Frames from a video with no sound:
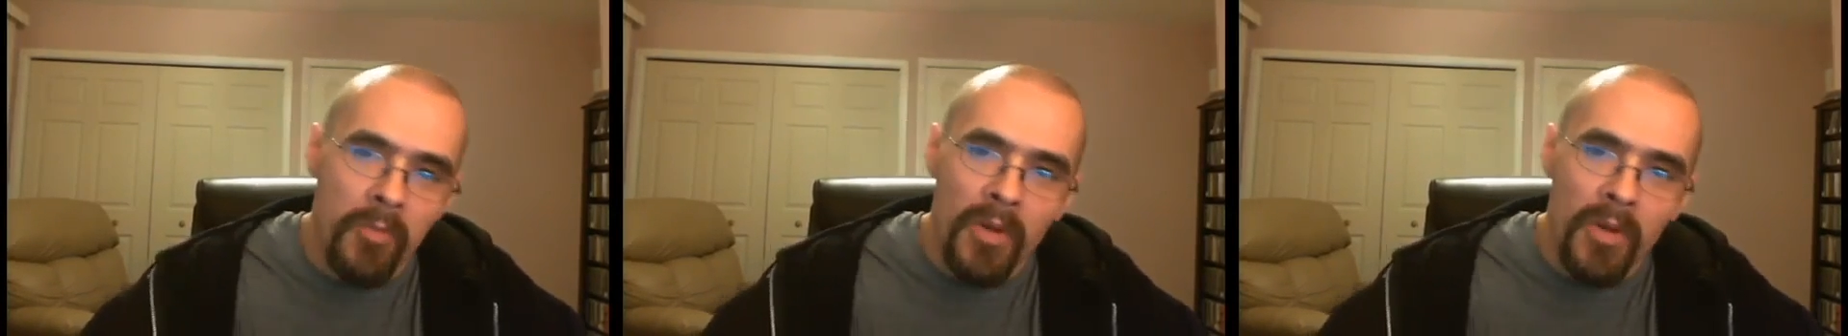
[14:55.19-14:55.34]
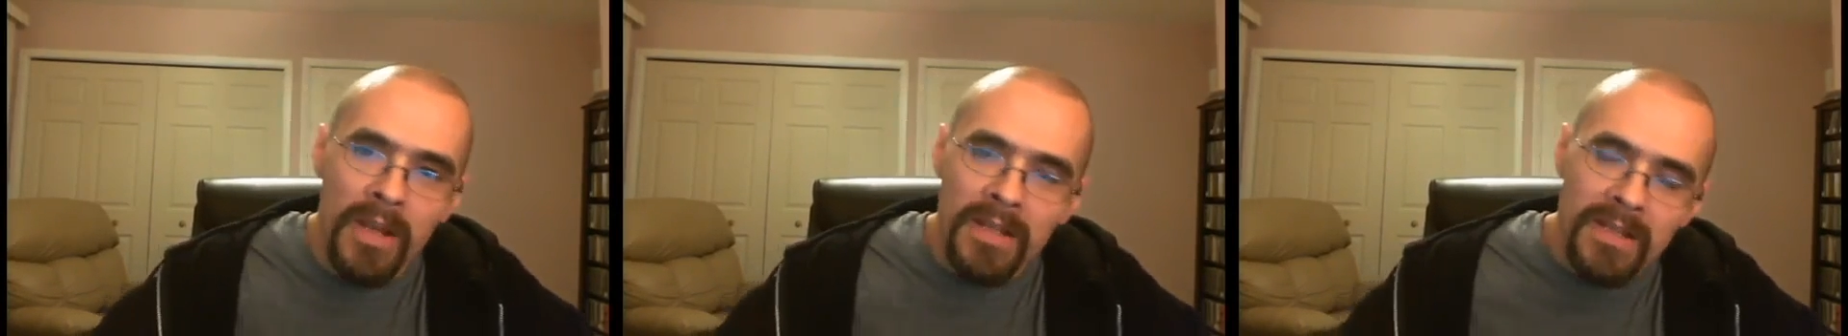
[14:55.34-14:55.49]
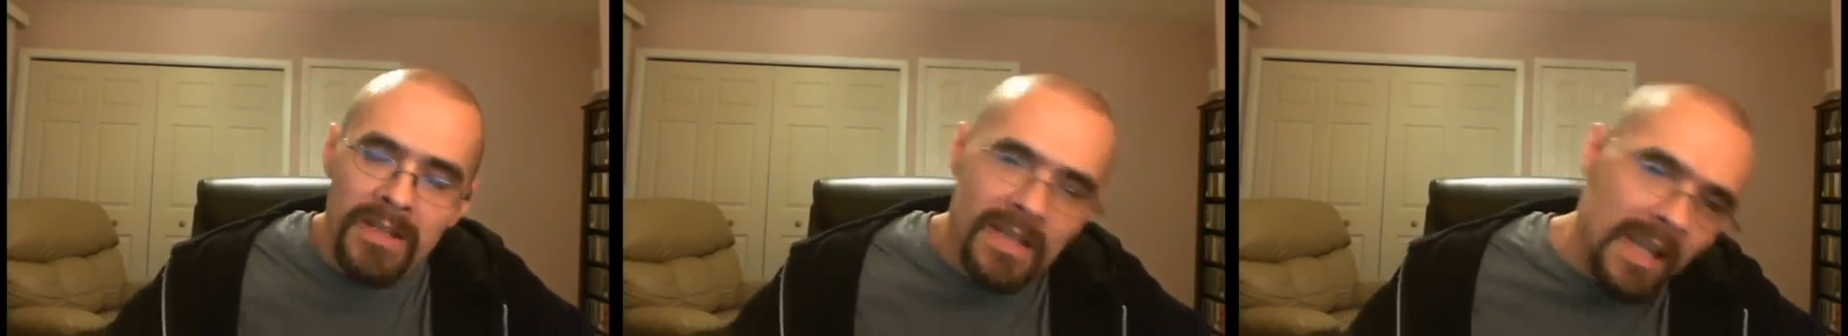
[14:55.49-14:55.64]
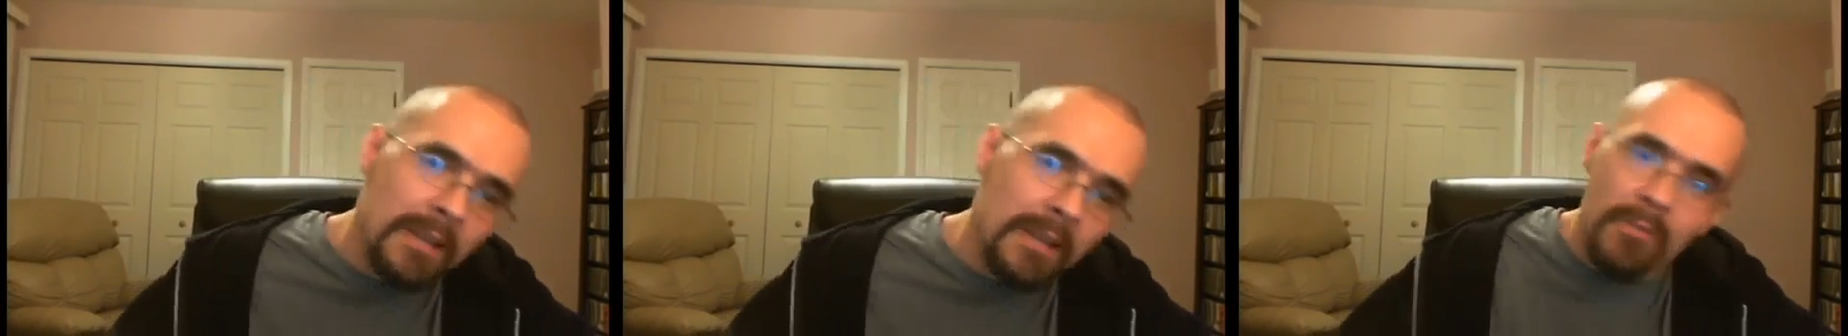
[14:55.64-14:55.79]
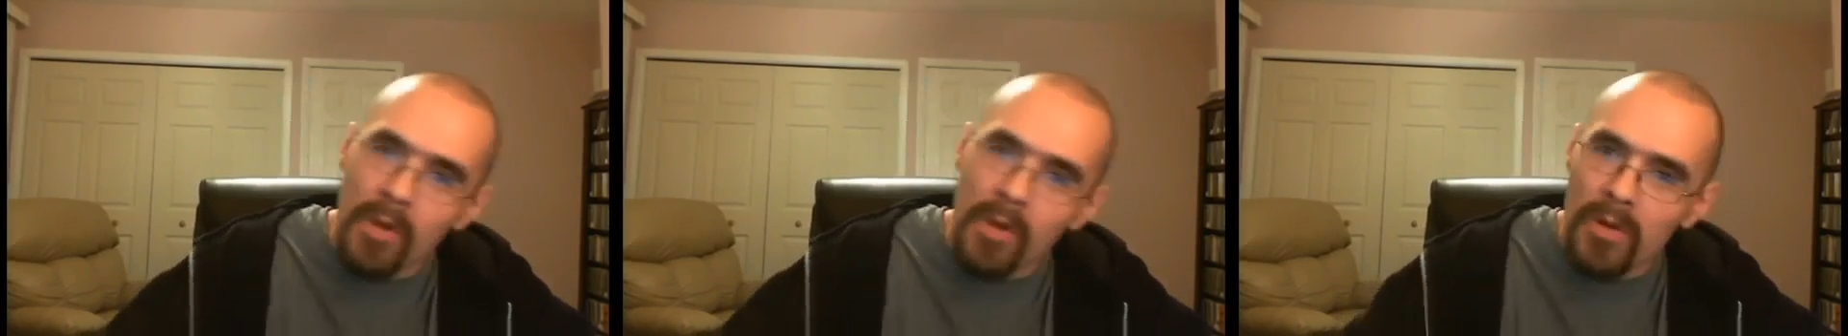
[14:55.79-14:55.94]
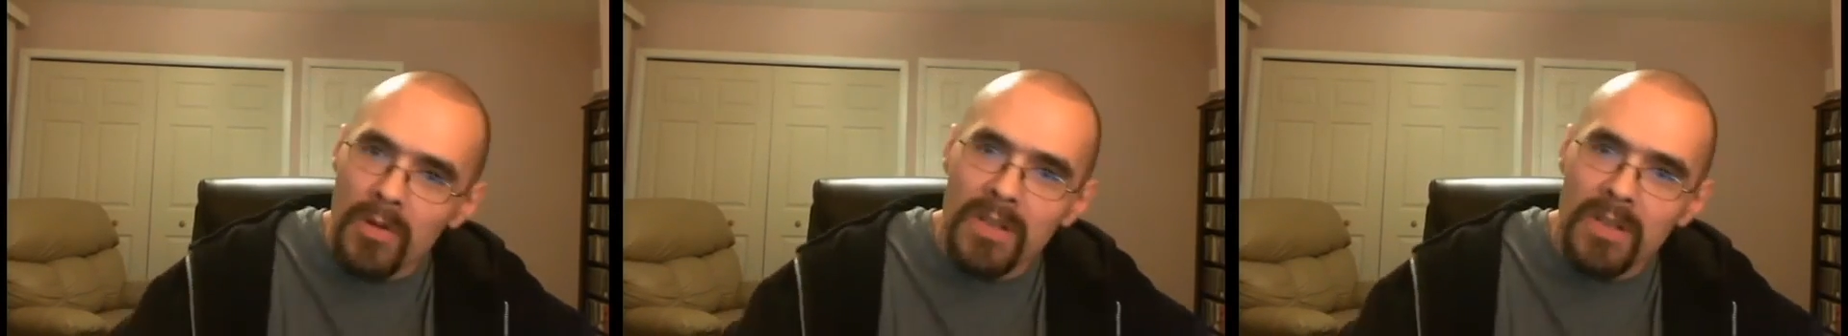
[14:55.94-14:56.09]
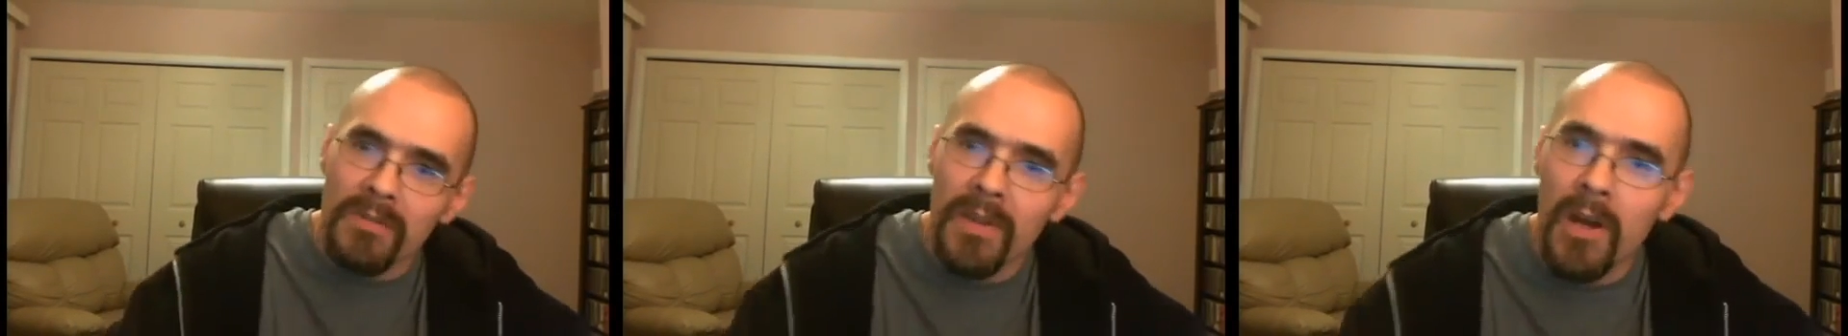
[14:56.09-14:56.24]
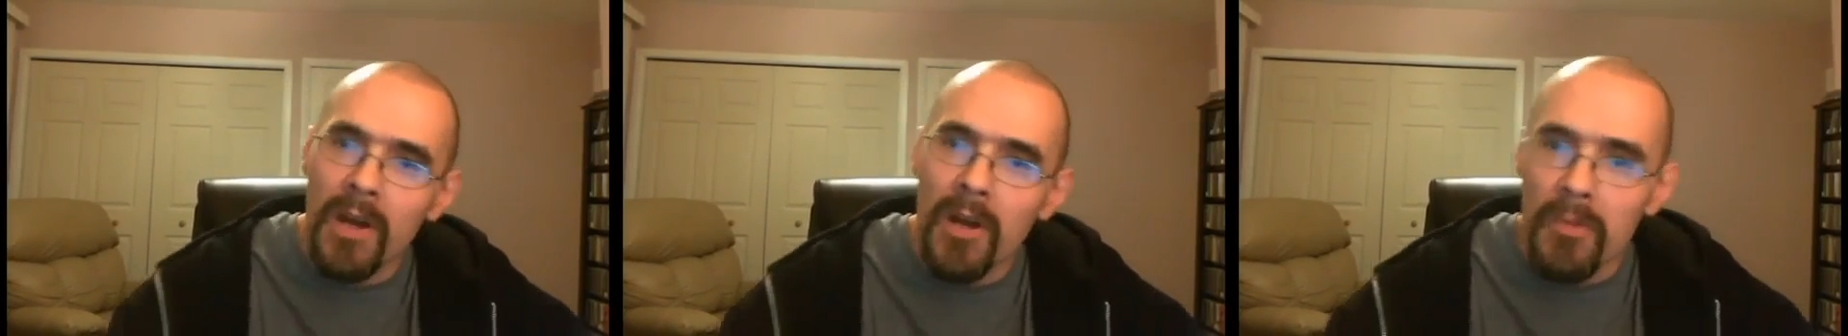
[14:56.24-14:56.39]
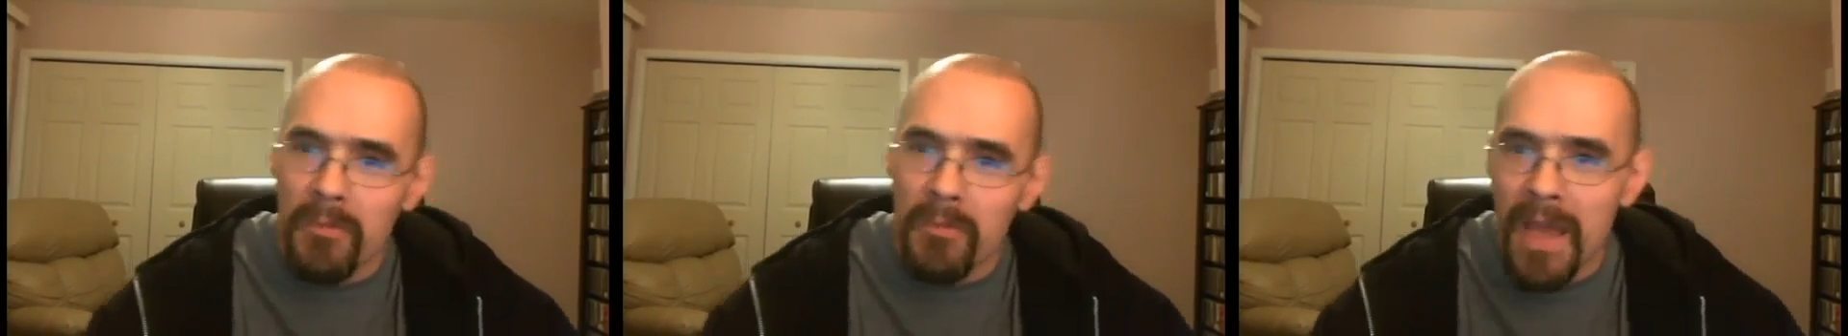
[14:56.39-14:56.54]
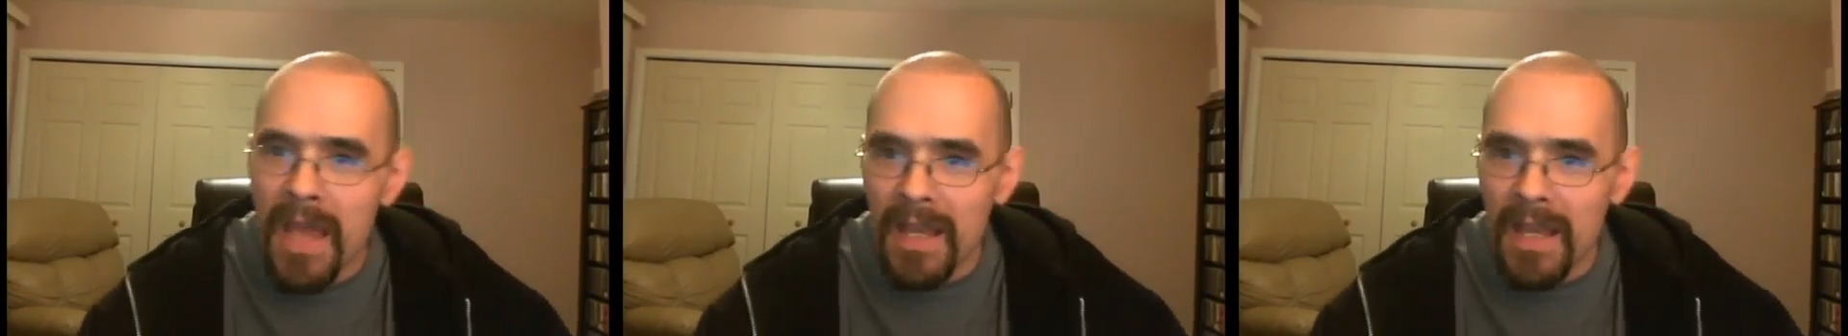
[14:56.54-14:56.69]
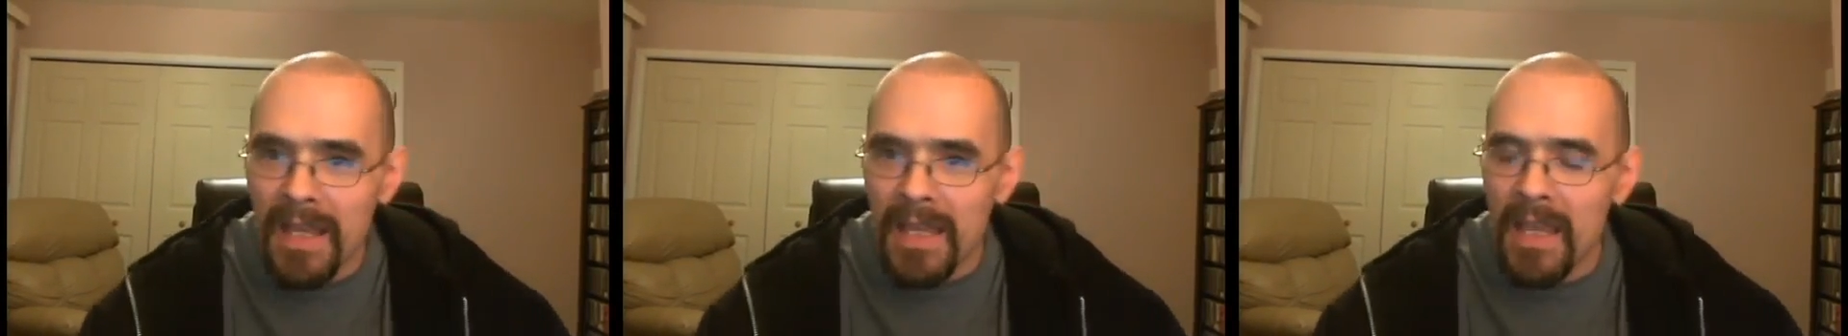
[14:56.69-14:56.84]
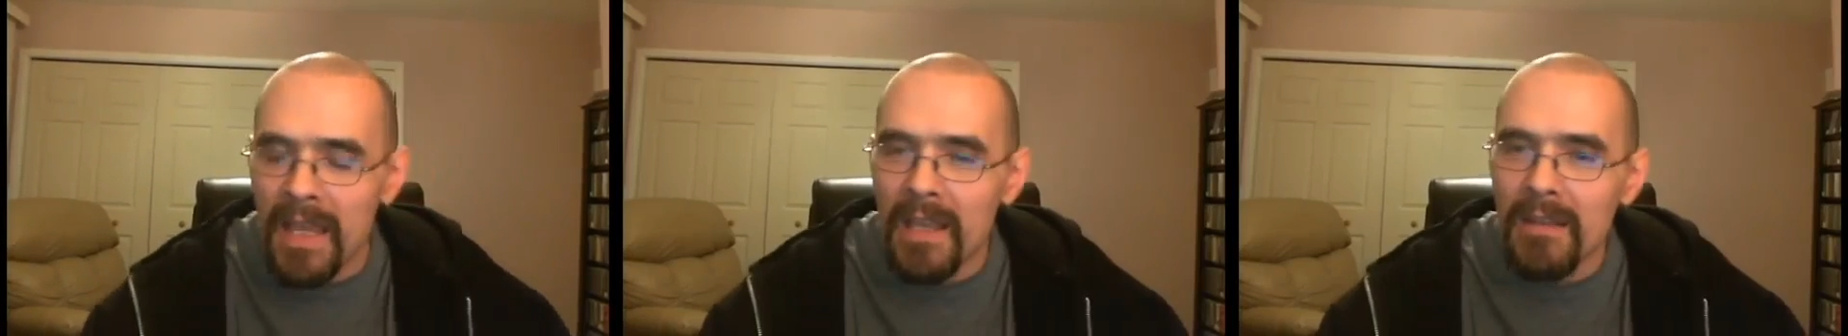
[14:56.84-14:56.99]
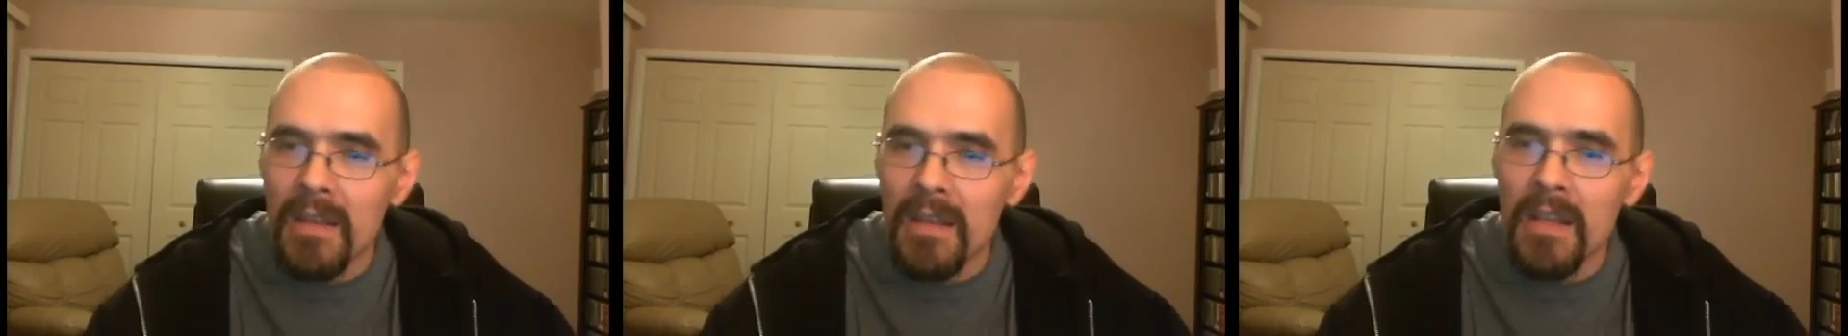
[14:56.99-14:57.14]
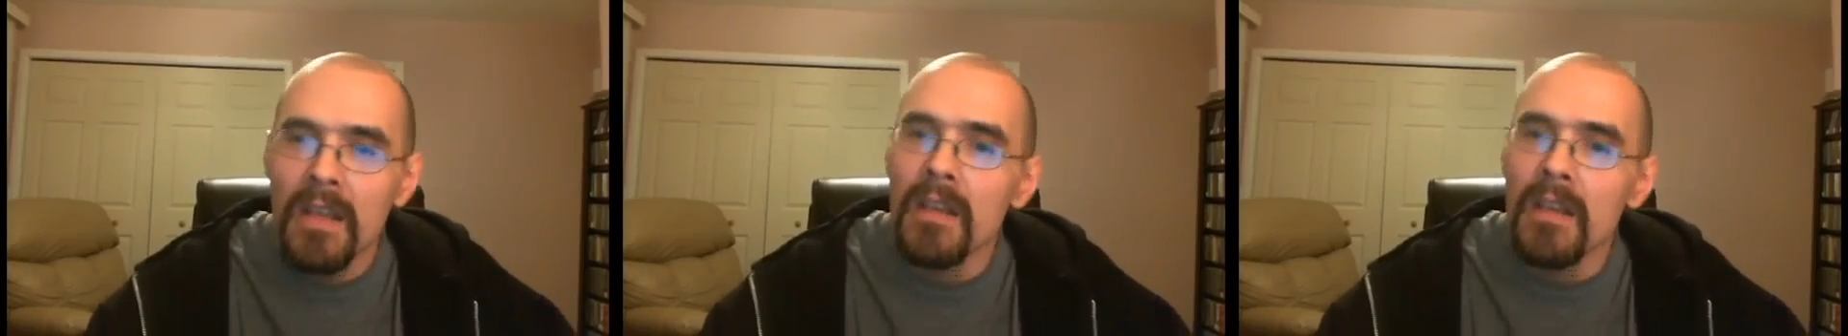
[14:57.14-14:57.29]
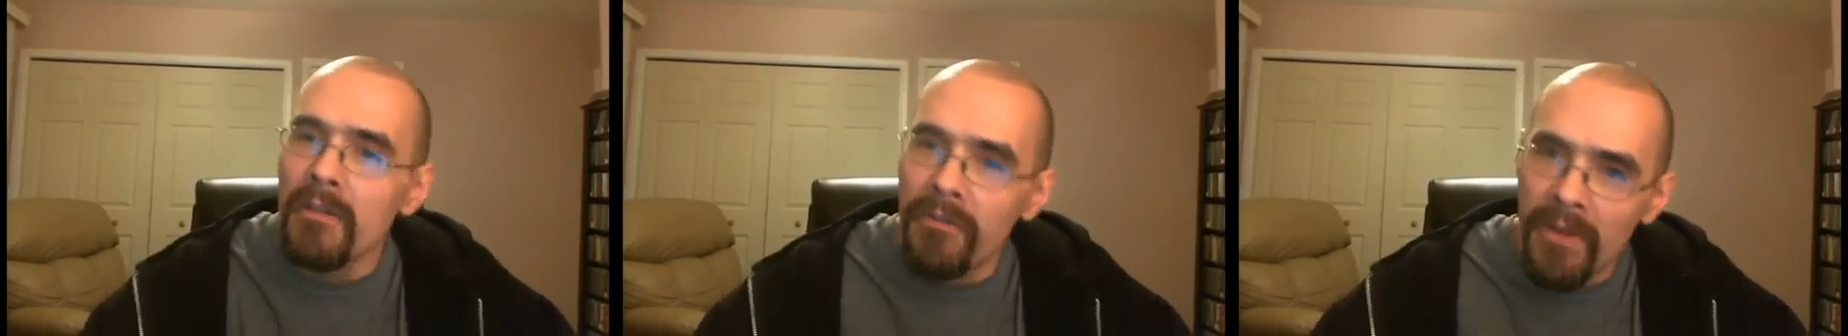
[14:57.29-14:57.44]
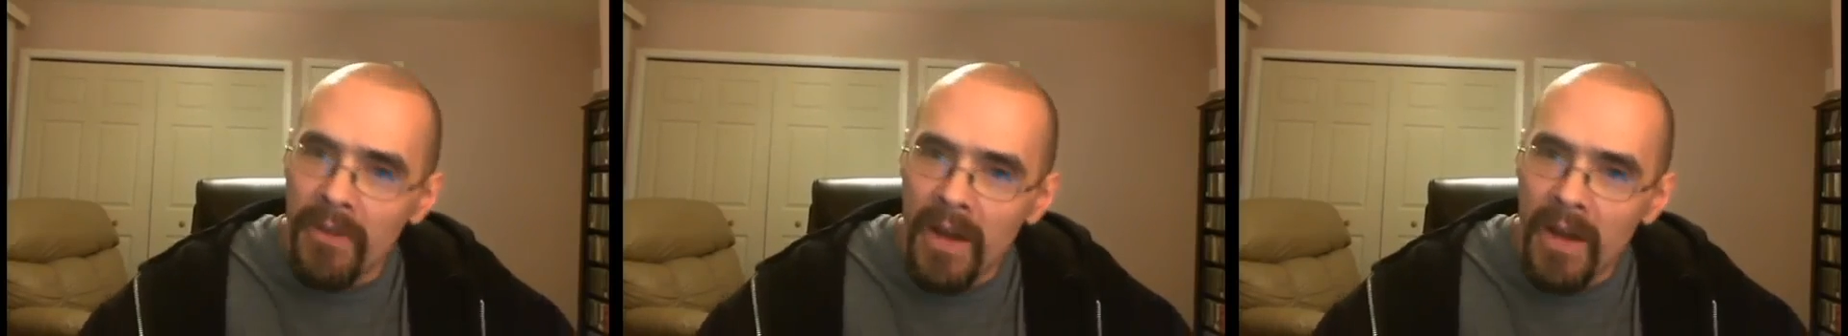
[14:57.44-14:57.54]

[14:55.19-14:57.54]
They bring Teddy Roosevelt back in,